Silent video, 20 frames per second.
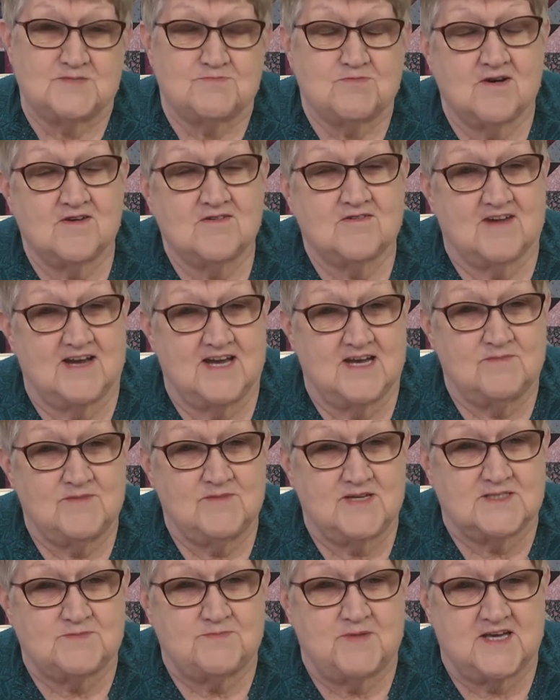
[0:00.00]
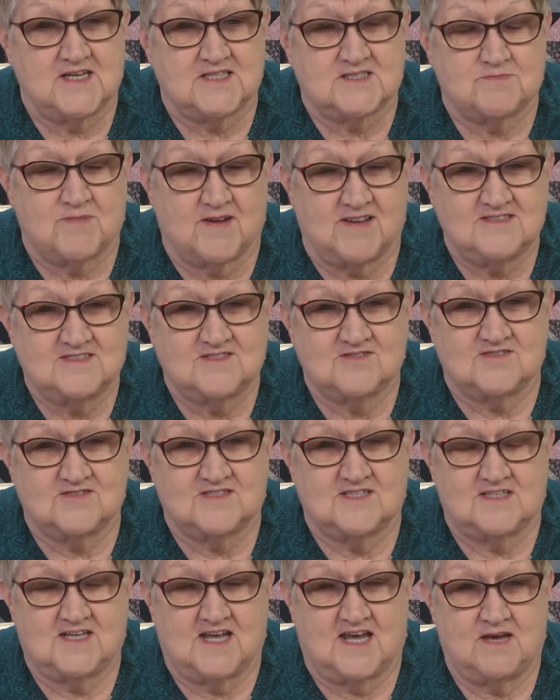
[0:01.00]
program is being sponsored
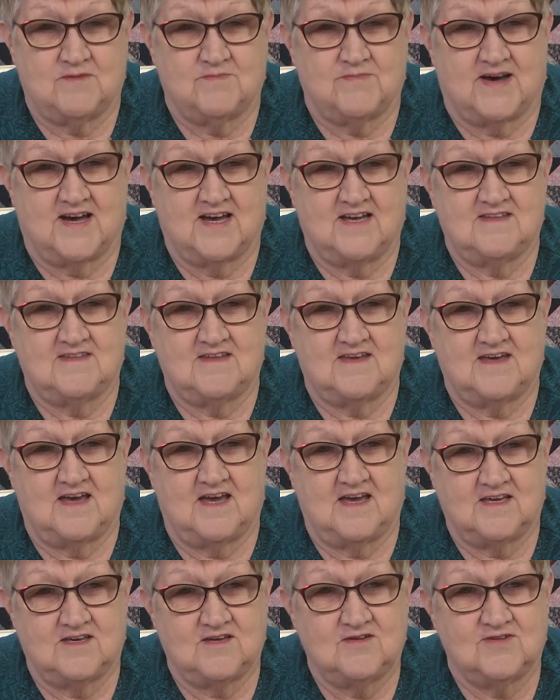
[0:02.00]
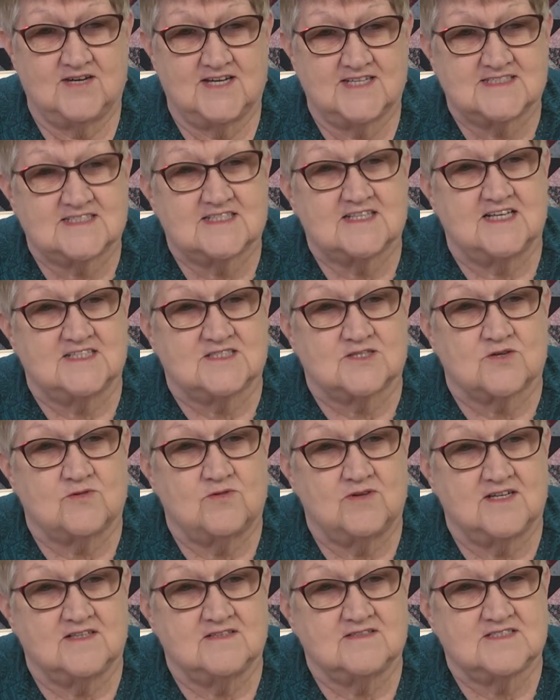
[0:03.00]
today by the AQS Let's
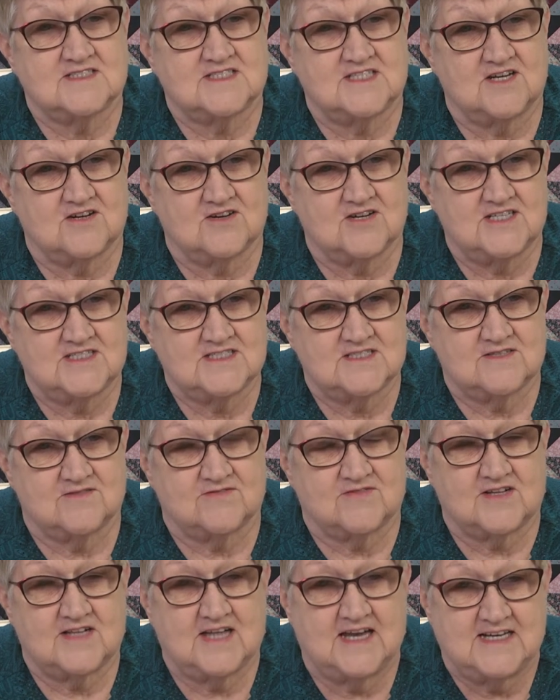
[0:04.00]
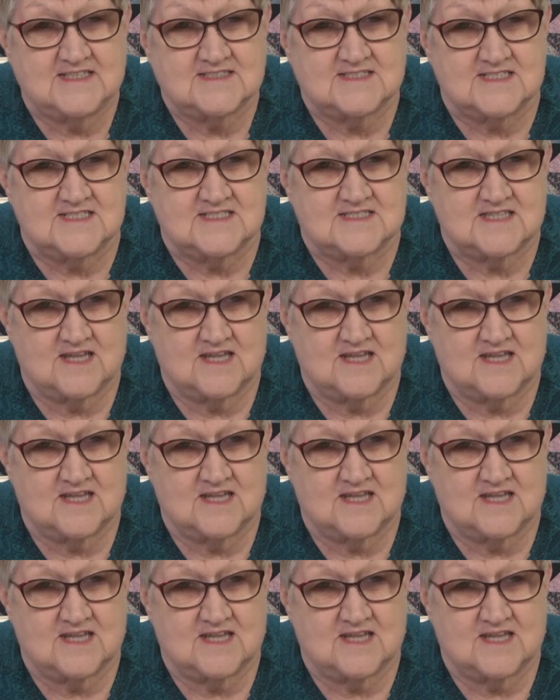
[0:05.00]
Quilt series of classes